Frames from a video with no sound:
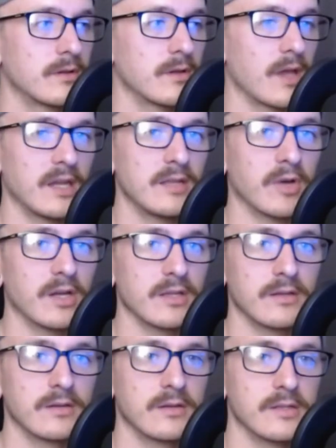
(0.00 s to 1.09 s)

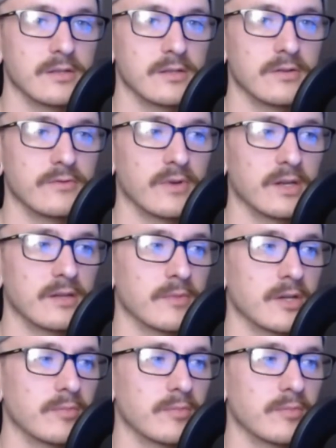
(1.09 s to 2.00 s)
anybody is a good fight, in my